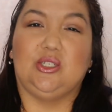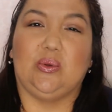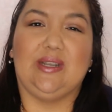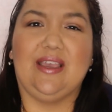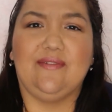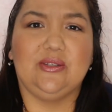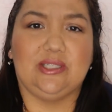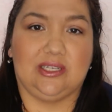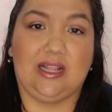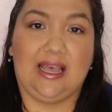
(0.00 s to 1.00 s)
Do any of you
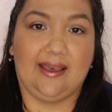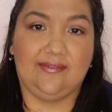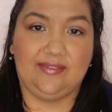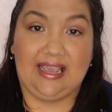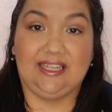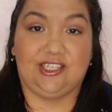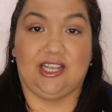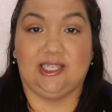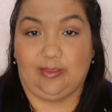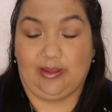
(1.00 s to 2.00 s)
still have
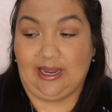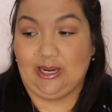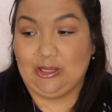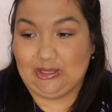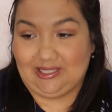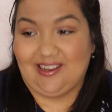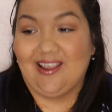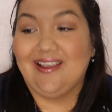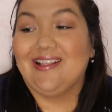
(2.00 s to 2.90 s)
VHS players?